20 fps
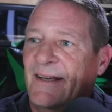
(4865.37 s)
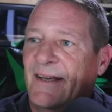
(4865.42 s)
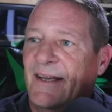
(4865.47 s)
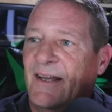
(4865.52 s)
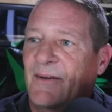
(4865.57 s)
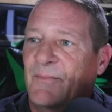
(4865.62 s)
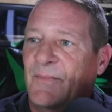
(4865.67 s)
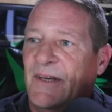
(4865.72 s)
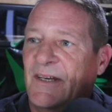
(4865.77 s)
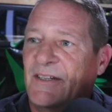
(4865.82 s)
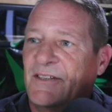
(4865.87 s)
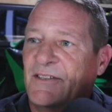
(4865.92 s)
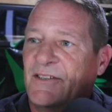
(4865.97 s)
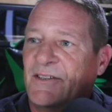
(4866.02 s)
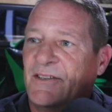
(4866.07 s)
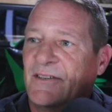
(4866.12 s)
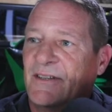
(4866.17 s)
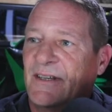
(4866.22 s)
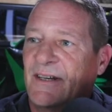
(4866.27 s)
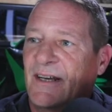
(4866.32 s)
and make
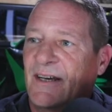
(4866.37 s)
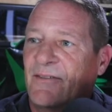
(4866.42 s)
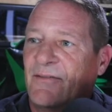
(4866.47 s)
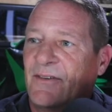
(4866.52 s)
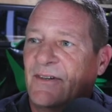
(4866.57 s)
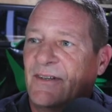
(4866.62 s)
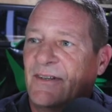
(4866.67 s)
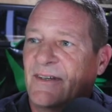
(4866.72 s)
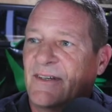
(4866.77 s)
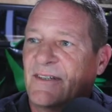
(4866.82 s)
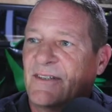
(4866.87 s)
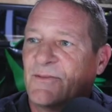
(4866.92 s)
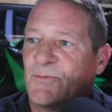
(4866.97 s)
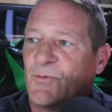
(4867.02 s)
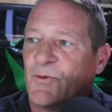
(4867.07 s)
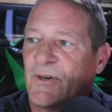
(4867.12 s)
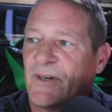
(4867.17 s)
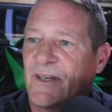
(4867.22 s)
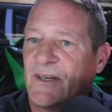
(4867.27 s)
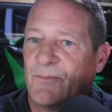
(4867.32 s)
sure that everything is
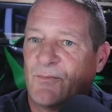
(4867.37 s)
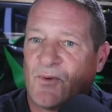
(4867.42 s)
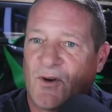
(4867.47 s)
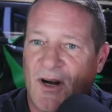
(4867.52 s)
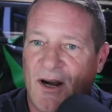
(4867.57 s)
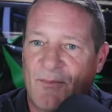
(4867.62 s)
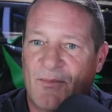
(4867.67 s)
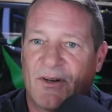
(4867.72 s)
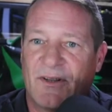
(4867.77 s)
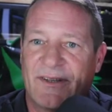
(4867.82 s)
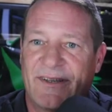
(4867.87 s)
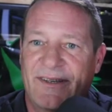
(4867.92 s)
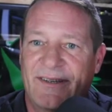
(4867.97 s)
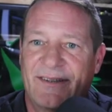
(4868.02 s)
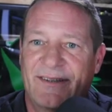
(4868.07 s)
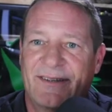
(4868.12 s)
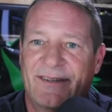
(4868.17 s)
working properly